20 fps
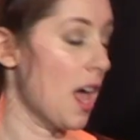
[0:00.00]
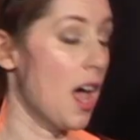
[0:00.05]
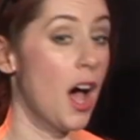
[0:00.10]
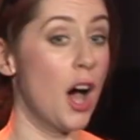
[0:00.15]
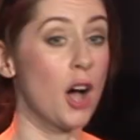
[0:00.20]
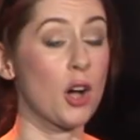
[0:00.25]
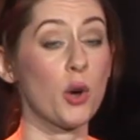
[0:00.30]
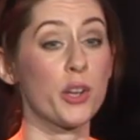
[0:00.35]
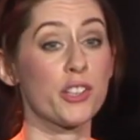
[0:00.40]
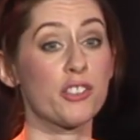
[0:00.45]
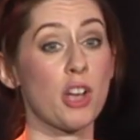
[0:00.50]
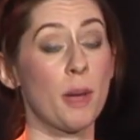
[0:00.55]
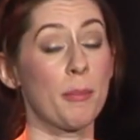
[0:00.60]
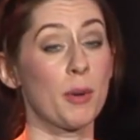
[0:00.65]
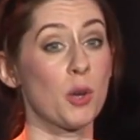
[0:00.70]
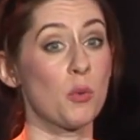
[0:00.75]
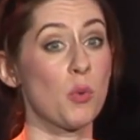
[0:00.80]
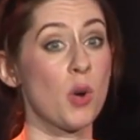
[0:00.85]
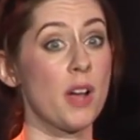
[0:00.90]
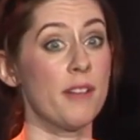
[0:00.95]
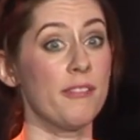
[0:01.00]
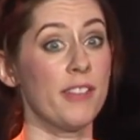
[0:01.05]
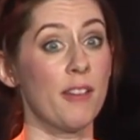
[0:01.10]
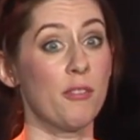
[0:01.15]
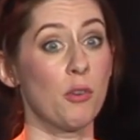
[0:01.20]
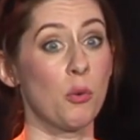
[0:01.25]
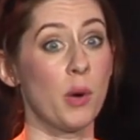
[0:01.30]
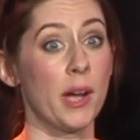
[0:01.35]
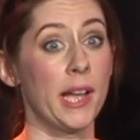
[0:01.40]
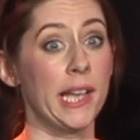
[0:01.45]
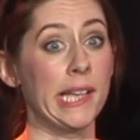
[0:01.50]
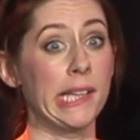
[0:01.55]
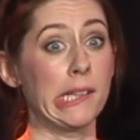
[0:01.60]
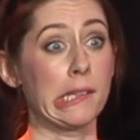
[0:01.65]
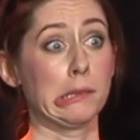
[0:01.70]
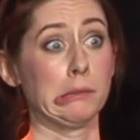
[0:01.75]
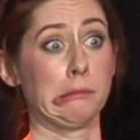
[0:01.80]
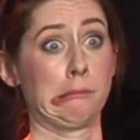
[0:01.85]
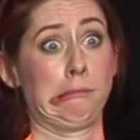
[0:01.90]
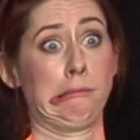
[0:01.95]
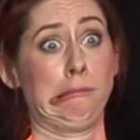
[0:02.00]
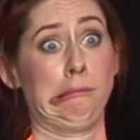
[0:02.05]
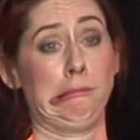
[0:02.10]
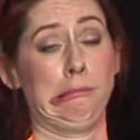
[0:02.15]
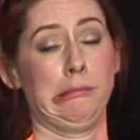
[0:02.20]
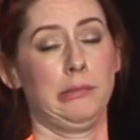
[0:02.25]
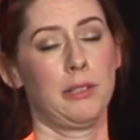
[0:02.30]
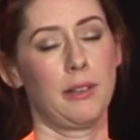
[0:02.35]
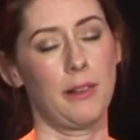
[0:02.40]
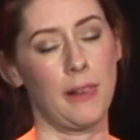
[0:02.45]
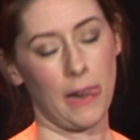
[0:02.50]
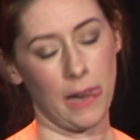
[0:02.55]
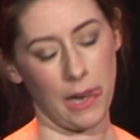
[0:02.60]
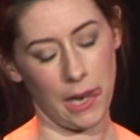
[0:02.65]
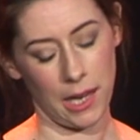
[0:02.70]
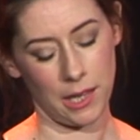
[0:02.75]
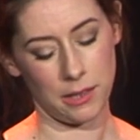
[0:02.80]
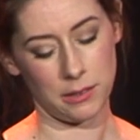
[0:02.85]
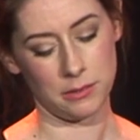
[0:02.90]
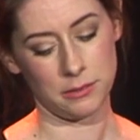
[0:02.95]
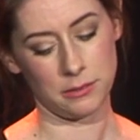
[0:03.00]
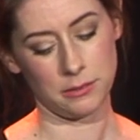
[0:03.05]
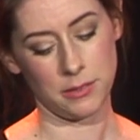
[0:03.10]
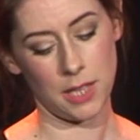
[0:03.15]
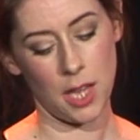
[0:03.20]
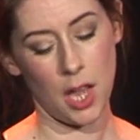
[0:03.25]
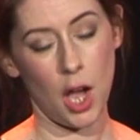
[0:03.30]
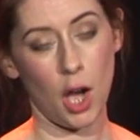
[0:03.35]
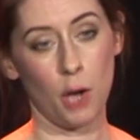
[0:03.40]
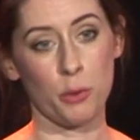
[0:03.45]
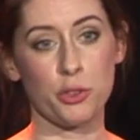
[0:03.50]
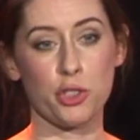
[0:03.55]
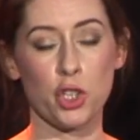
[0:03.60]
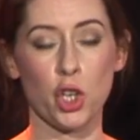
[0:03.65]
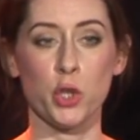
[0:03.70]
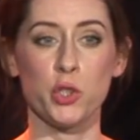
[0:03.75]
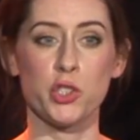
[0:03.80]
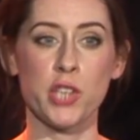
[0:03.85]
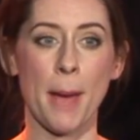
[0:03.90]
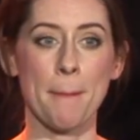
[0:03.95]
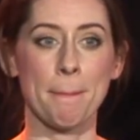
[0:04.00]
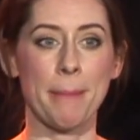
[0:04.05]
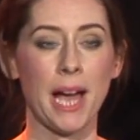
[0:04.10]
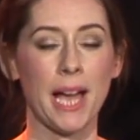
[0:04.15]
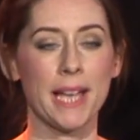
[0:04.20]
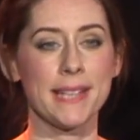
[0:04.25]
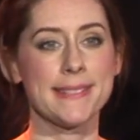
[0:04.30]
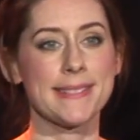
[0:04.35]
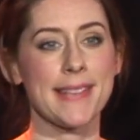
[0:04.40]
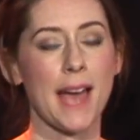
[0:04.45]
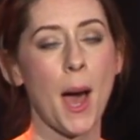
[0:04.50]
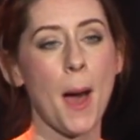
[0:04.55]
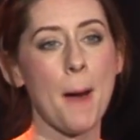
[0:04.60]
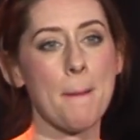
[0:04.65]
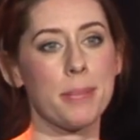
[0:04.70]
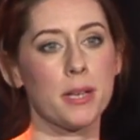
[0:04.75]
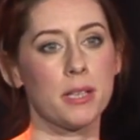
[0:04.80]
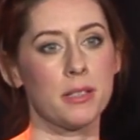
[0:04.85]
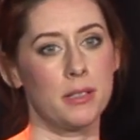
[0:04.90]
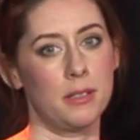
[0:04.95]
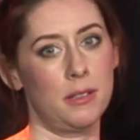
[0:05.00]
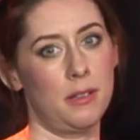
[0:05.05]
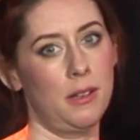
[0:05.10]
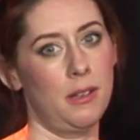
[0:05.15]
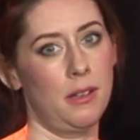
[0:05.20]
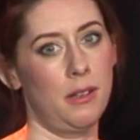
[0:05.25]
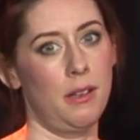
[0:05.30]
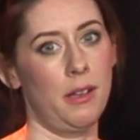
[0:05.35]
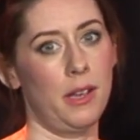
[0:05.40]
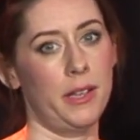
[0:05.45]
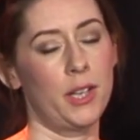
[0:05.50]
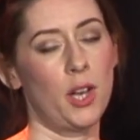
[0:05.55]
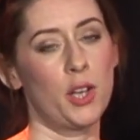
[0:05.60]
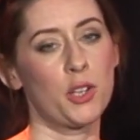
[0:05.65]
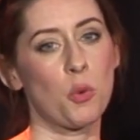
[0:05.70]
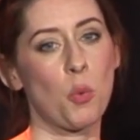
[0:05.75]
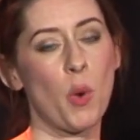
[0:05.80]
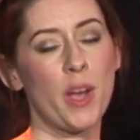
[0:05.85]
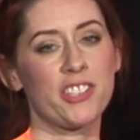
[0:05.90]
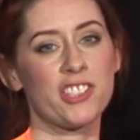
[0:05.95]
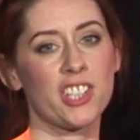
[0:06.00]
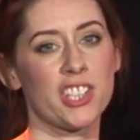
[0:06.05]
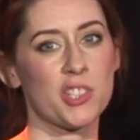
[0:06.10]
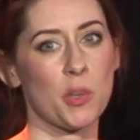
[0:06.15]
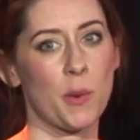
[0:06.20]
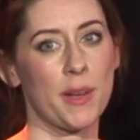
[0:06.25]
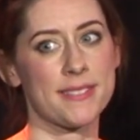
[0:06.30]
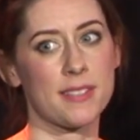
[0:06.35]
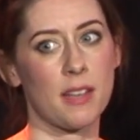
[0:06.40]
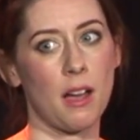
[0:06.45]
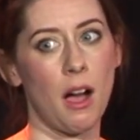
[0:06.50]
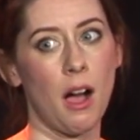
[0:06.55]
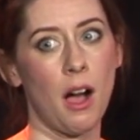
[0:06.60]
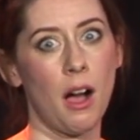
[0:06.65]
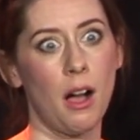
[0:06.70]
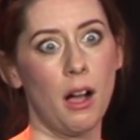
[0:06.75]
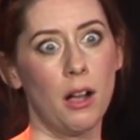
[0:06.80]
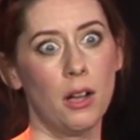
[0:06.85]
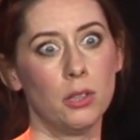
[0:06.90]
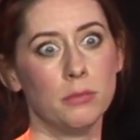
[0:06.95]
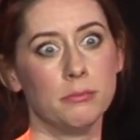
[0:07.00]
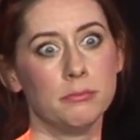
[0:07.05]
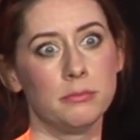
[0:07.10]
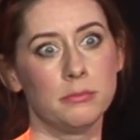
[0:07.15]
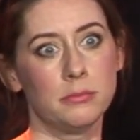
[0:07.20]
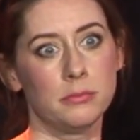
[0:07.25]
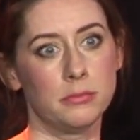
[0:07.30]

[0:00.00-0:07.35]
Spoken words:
I got in trouble at work the other week. I was 2 champagnes up, and I had a wedgie, so I had to go home.